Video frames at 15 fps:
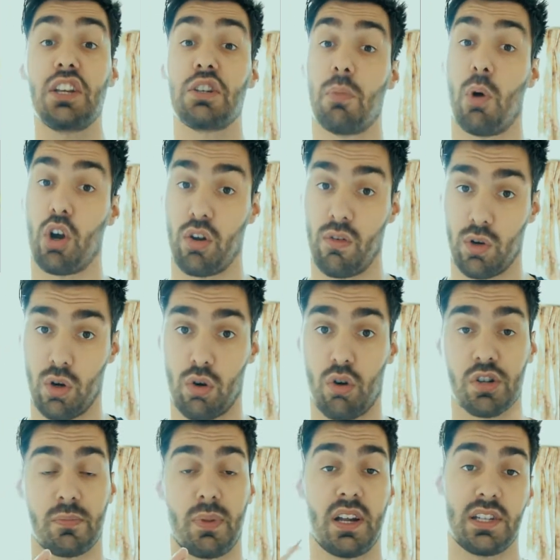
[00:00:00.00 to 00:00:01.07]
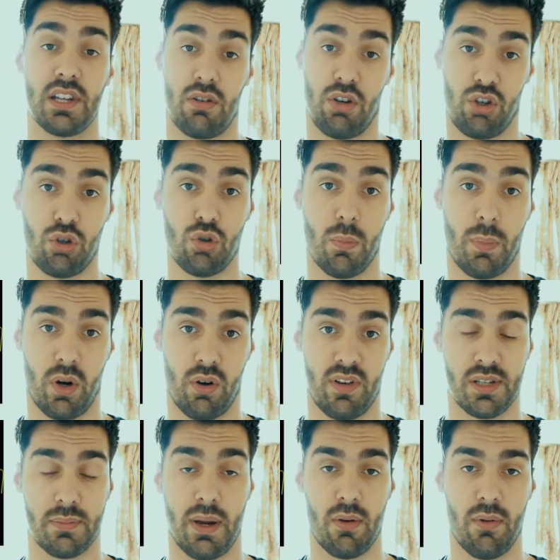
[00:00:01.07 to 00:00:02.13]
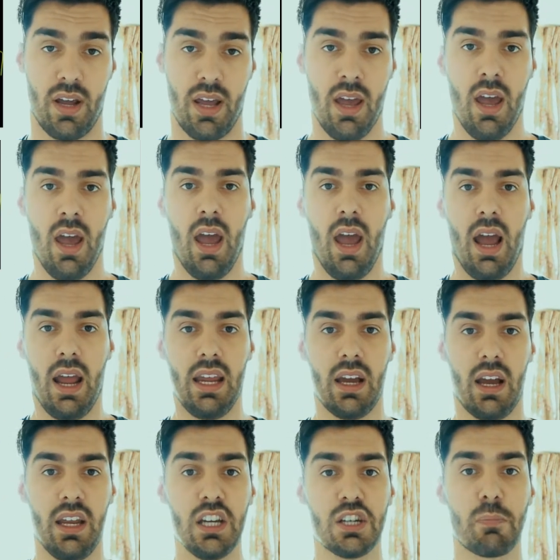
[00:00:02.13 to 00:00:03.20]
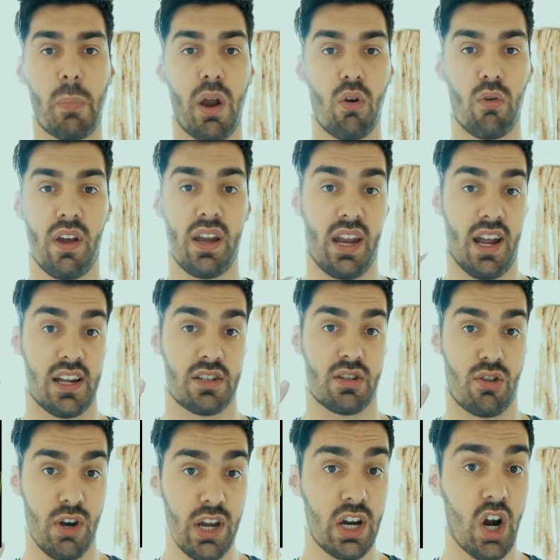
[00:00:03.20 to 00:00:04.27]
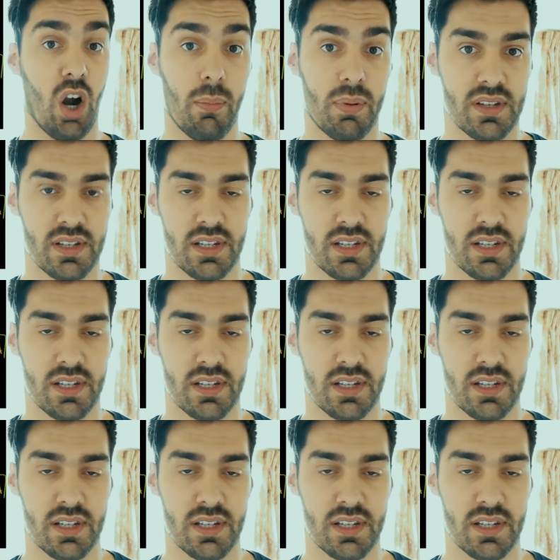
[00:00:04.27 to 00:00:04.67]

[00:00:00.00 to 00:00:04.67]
molecule of glucose breaks down into 2 pyruvates, by the way. Yeah, each pyruvate has 3 carbons,